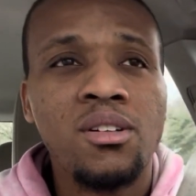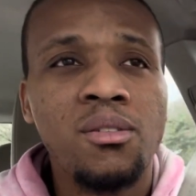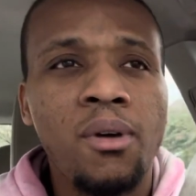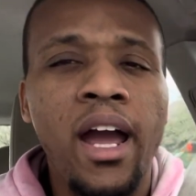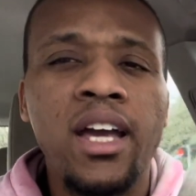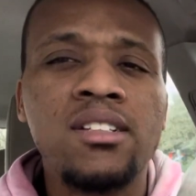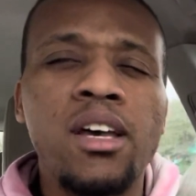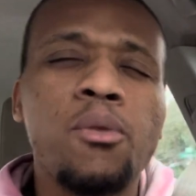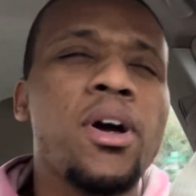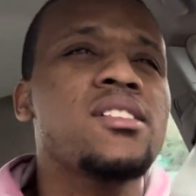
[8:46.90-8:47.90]
Right? It's
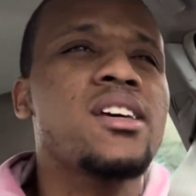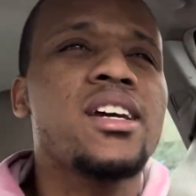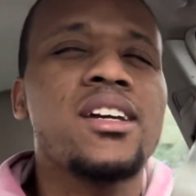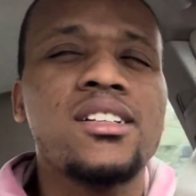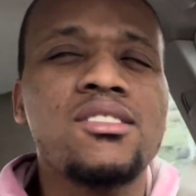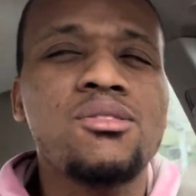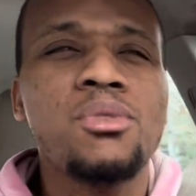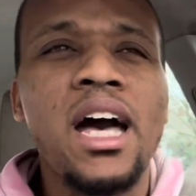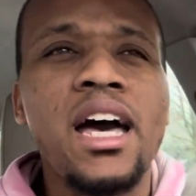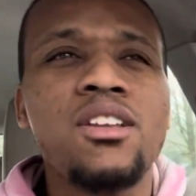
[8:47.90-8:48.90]
like, wait a second. So
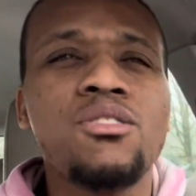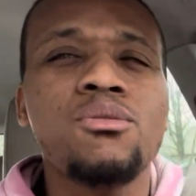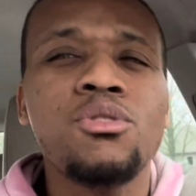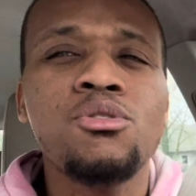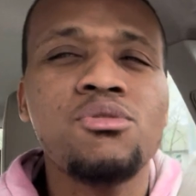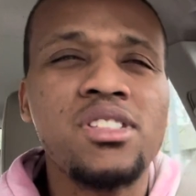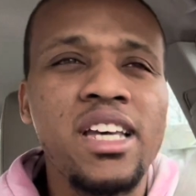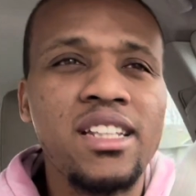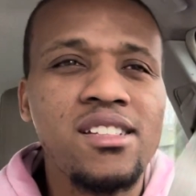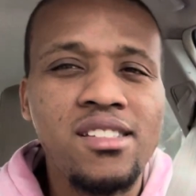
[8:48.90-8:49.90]
God, you
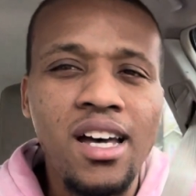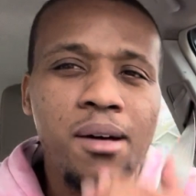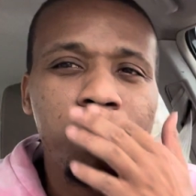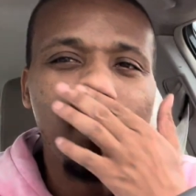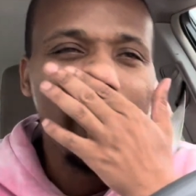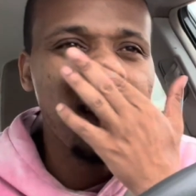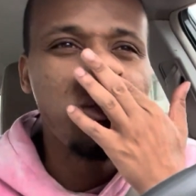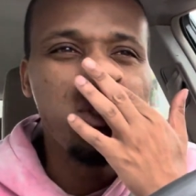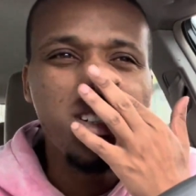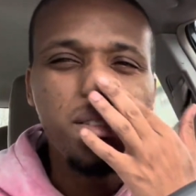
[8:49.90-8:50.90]
set this up? Like,
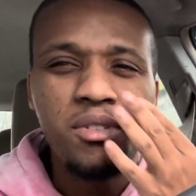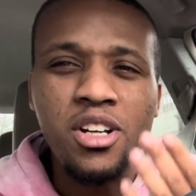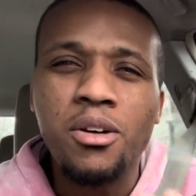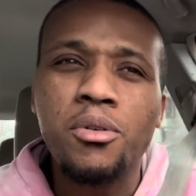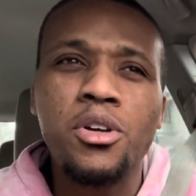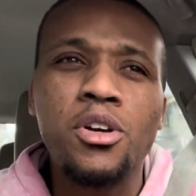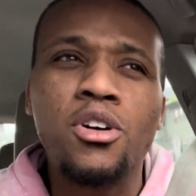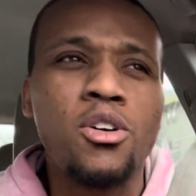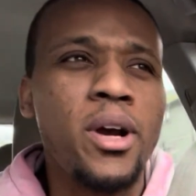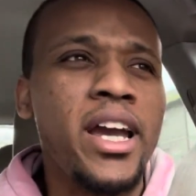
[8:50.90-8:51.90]
this was your
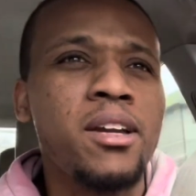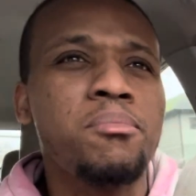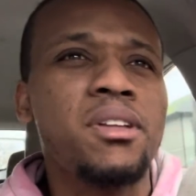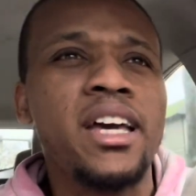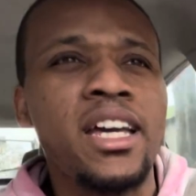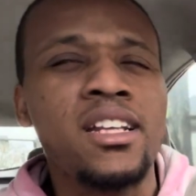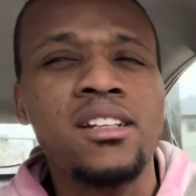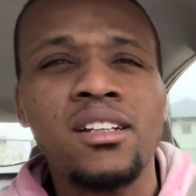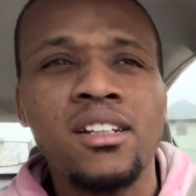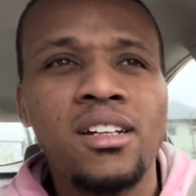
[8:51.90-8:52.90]
grand
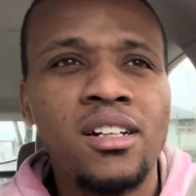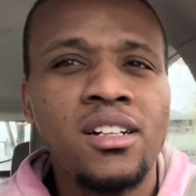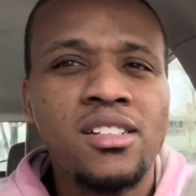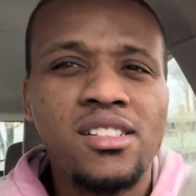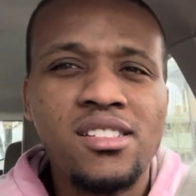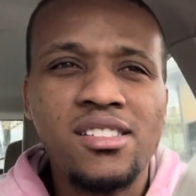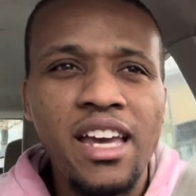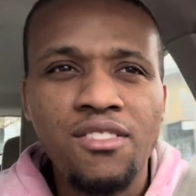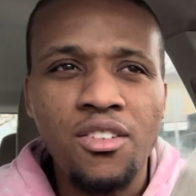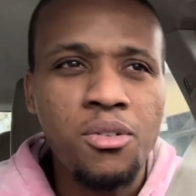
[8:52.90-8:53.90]
plan to
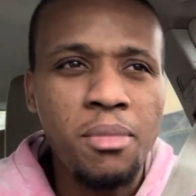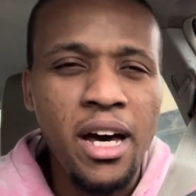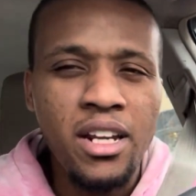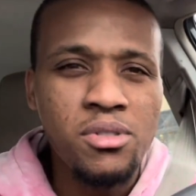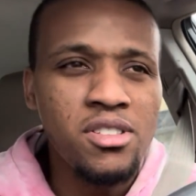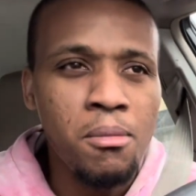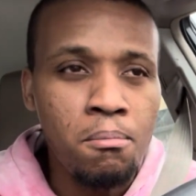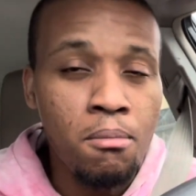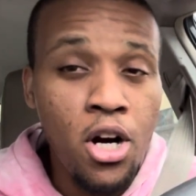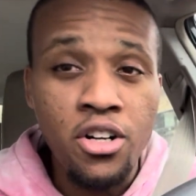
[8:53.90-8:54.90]
save everybody was to
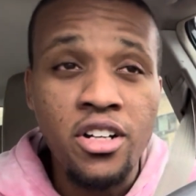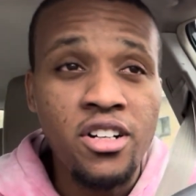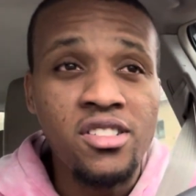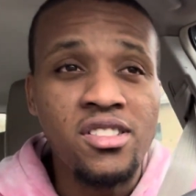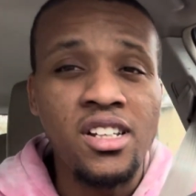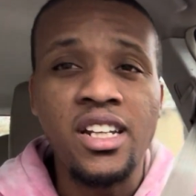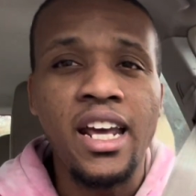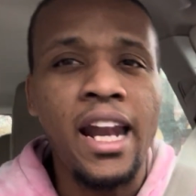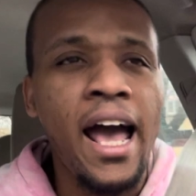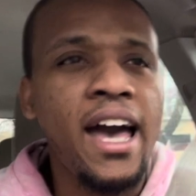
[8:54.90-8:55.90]
murder your son,
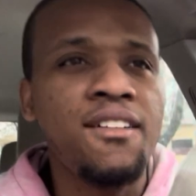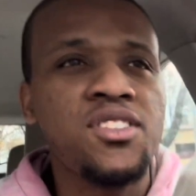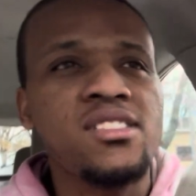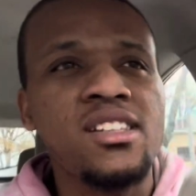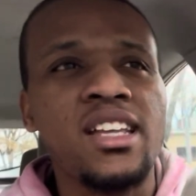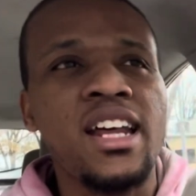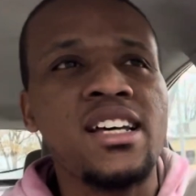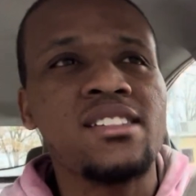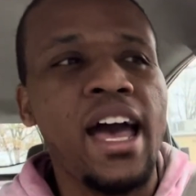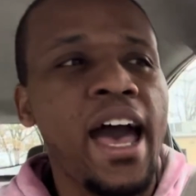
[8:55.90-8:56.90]
and I have to see that
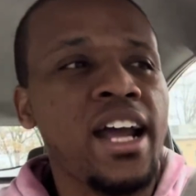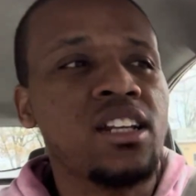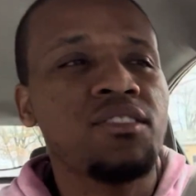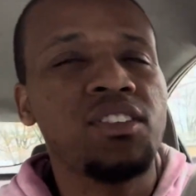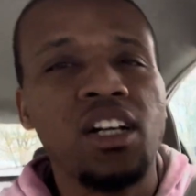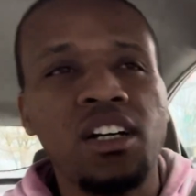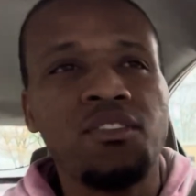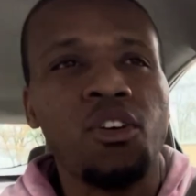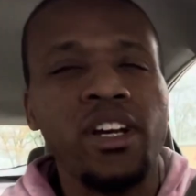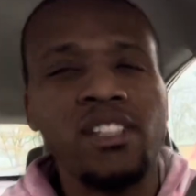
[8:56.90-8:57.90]
as an act of
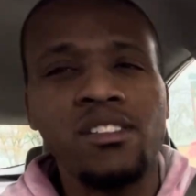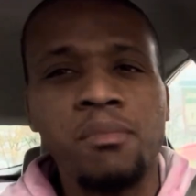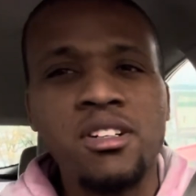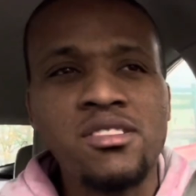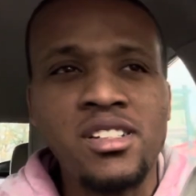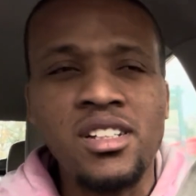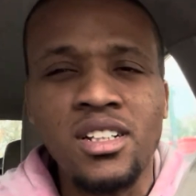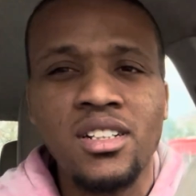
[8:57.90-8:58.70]
love, grace, and mercy?